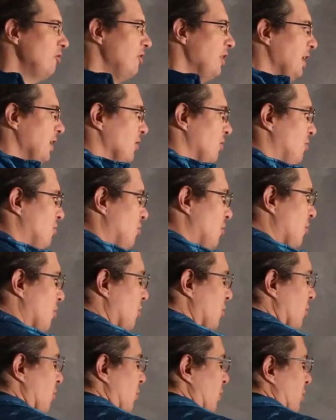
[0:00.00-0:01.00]
states
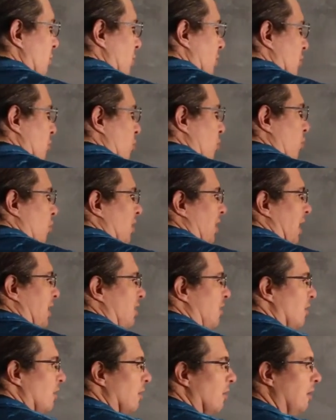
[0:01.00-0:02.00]
we would like
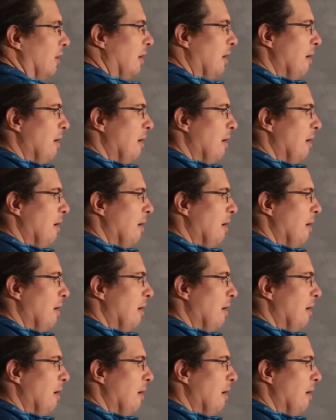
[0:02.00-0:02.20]
to